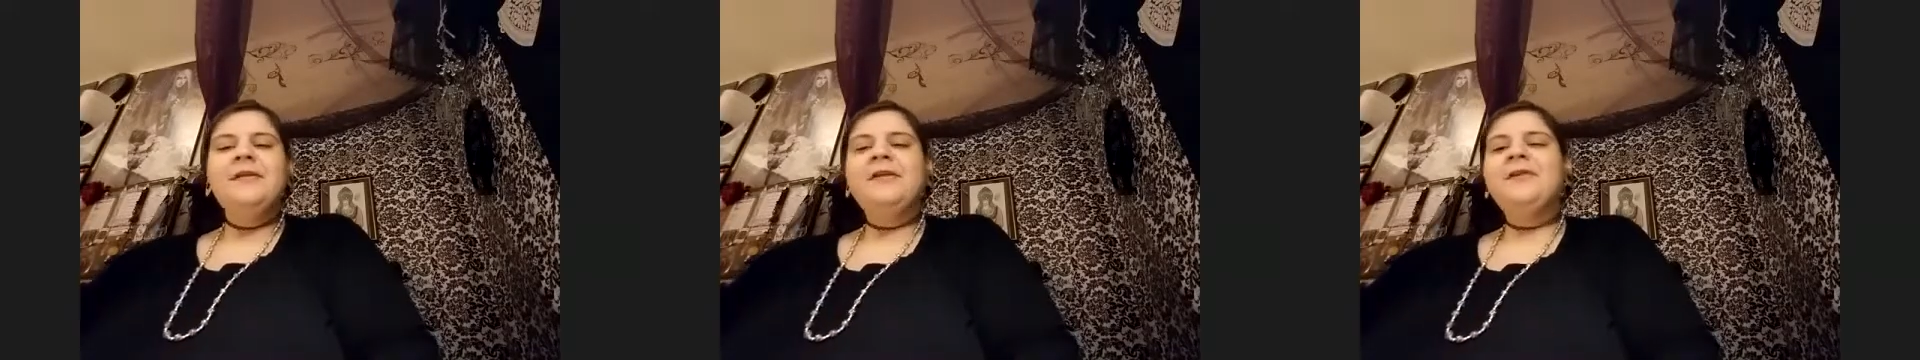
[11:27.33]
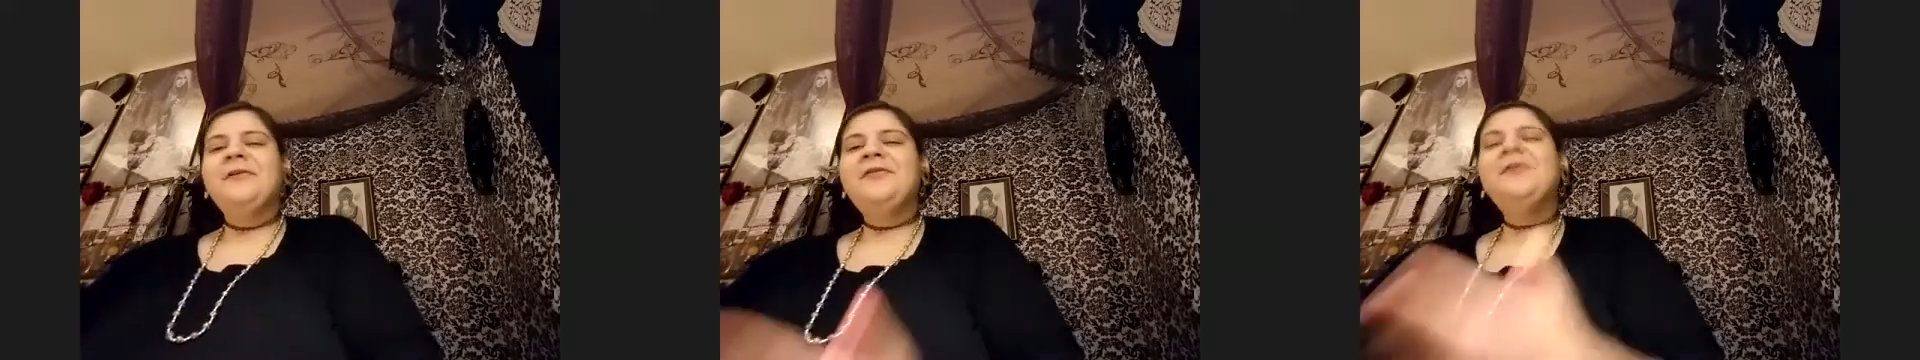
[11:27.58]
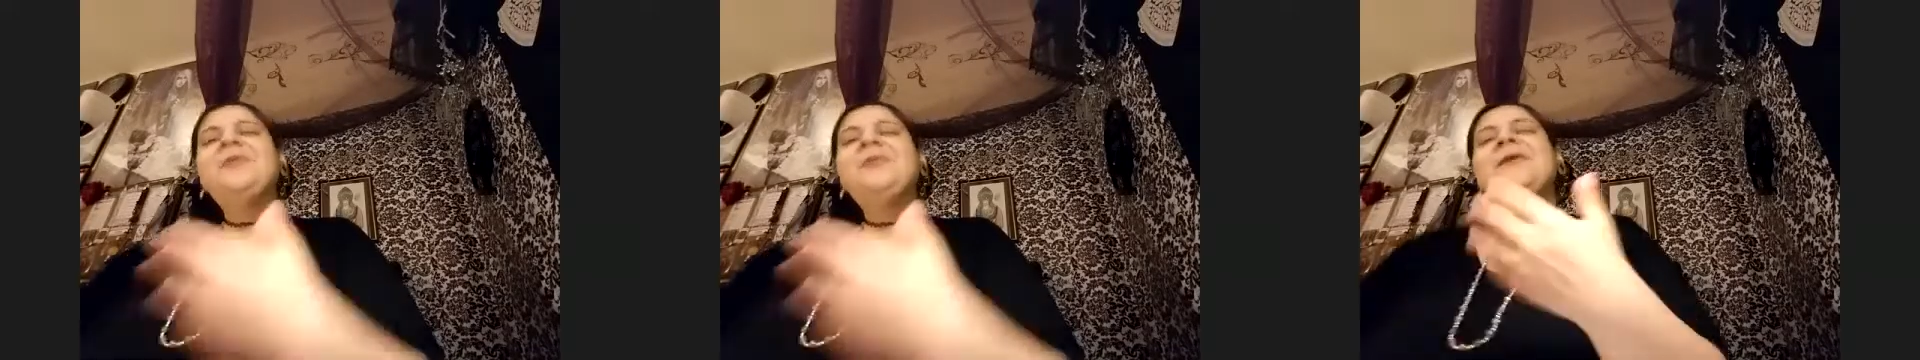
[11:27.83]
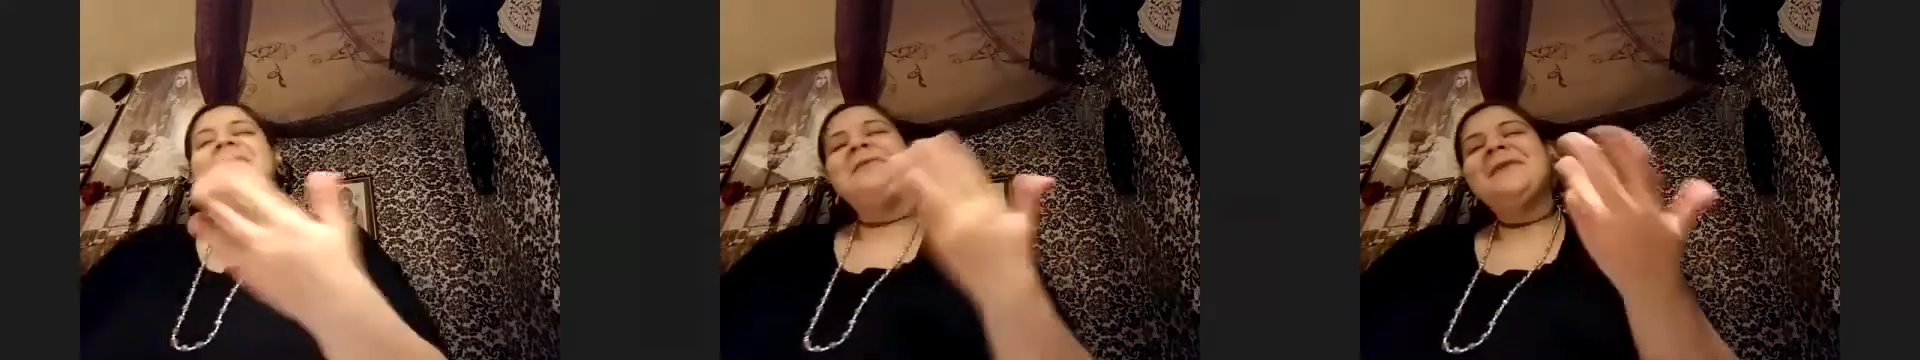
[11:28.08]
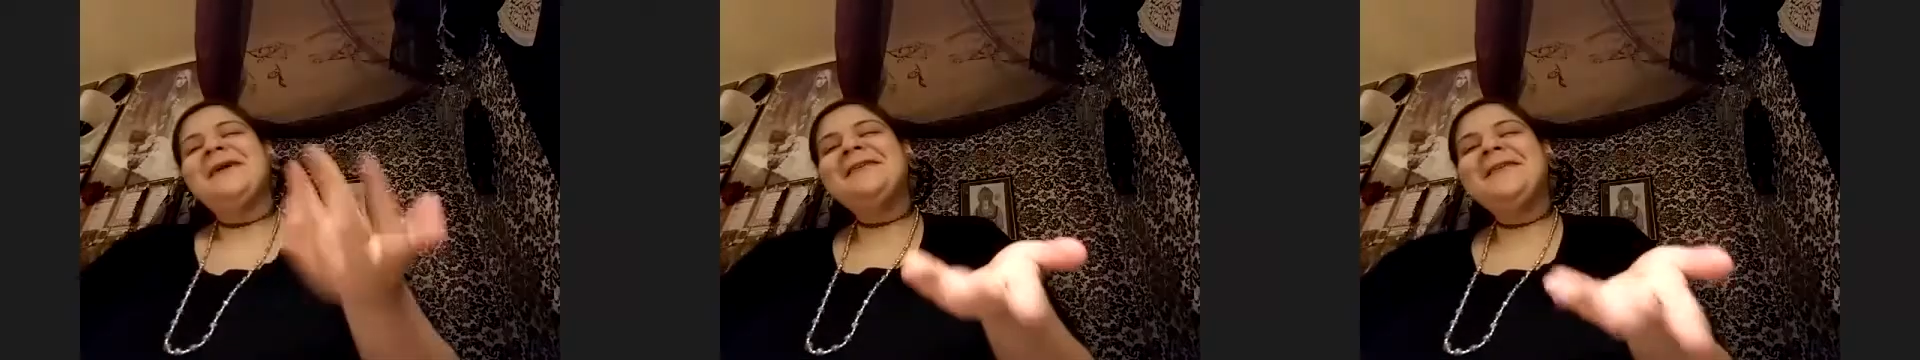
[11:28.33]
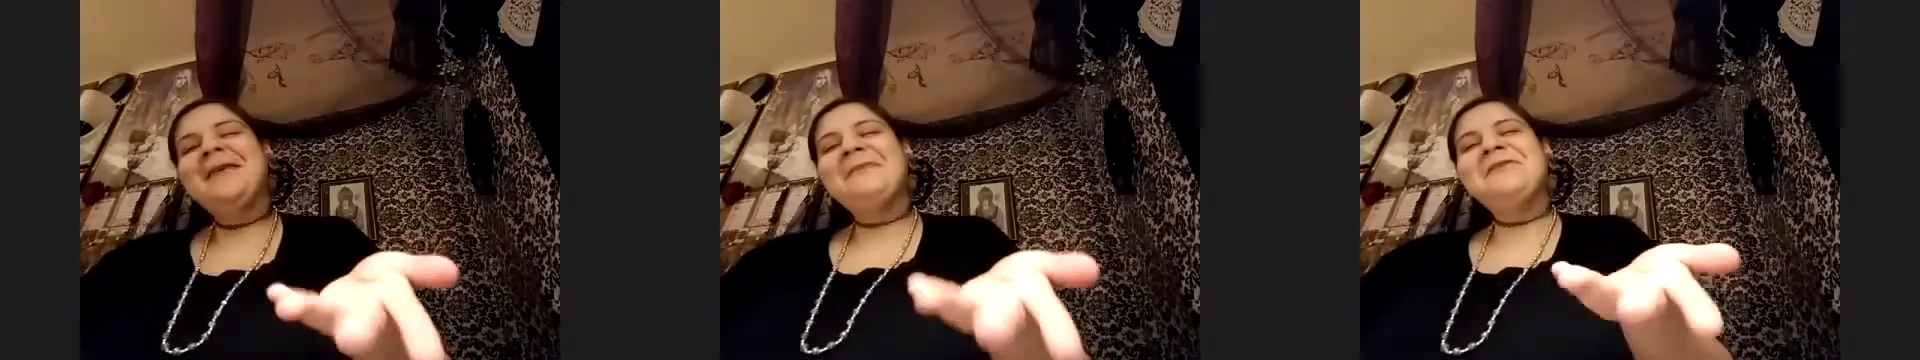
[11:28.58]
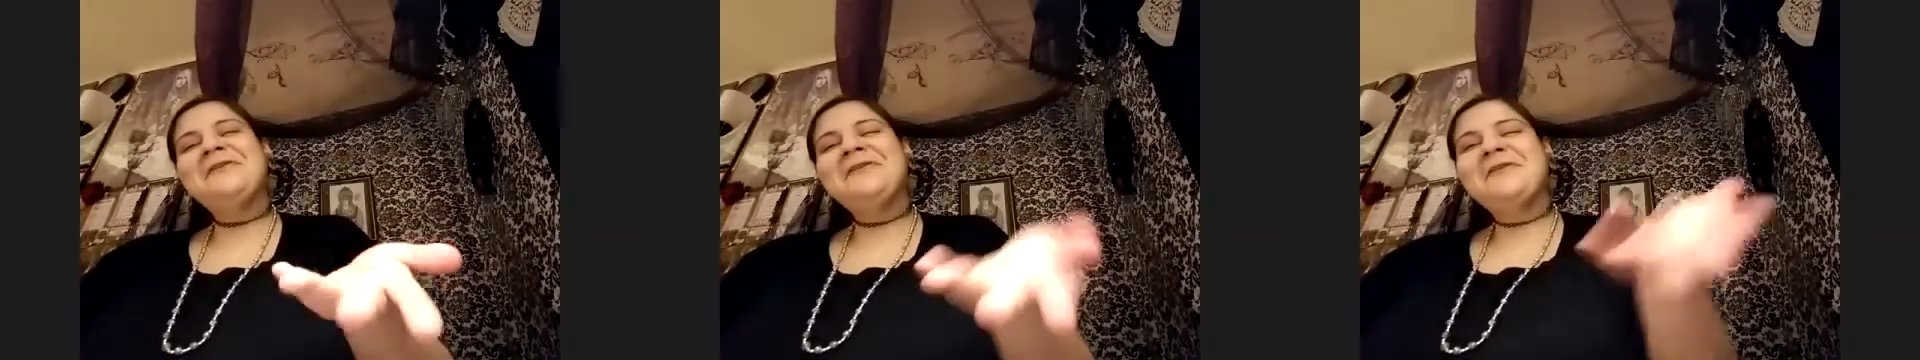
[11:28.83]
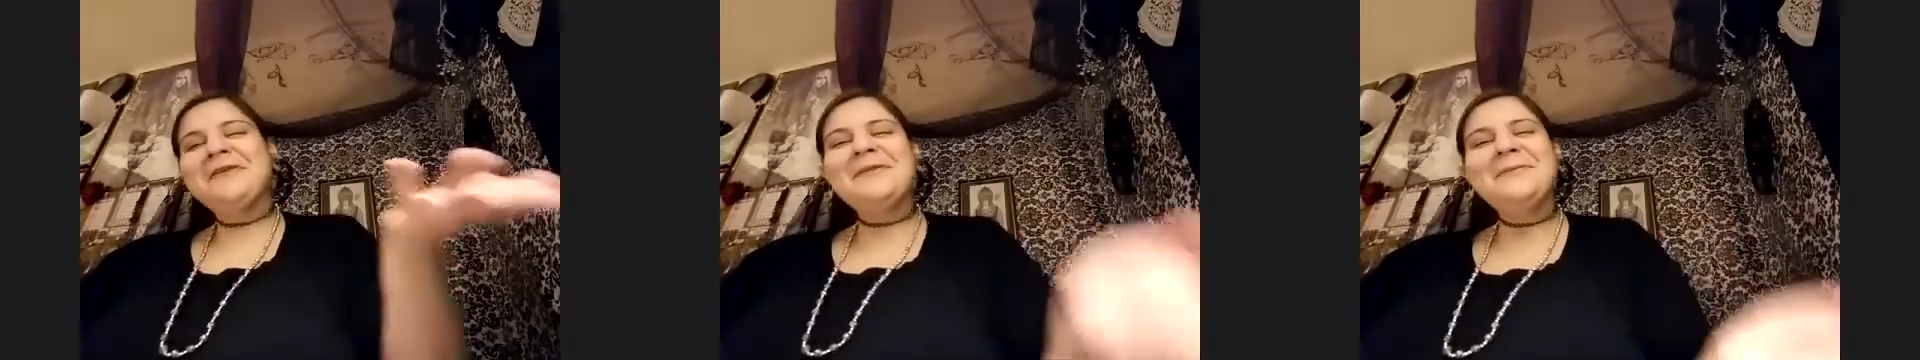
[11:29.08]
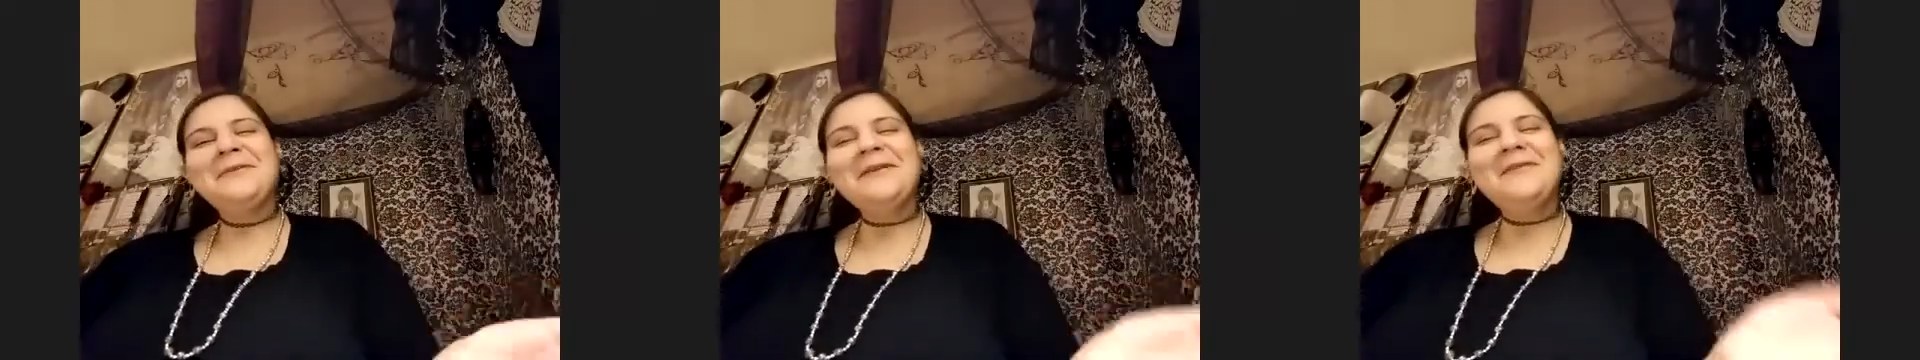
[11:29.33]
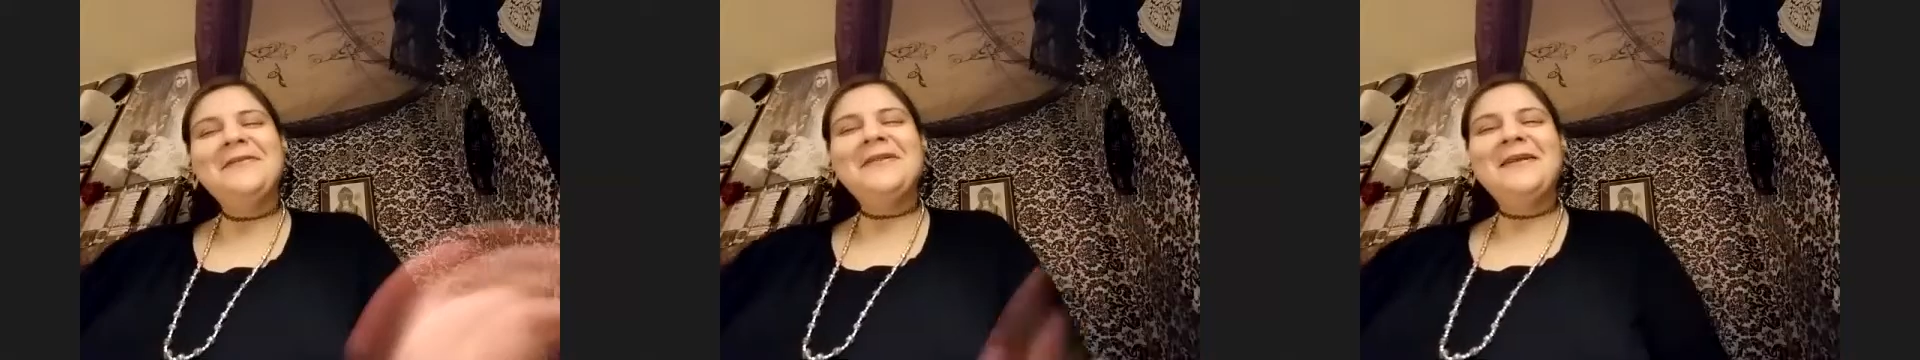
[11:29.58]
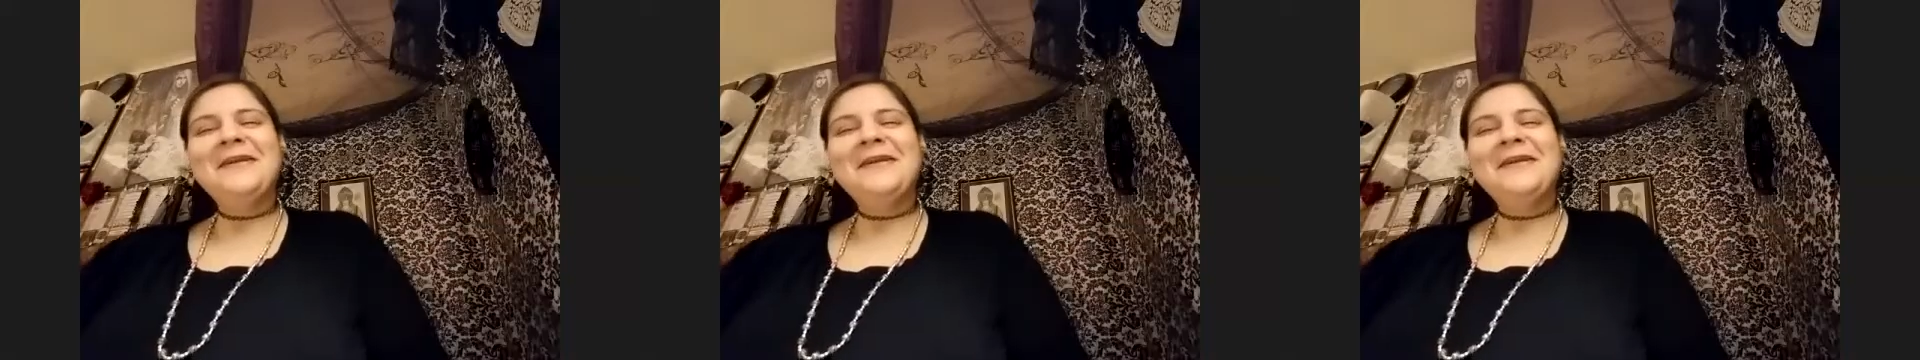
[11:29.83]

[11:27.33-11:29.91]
if you were to write Sam in New York in the medieval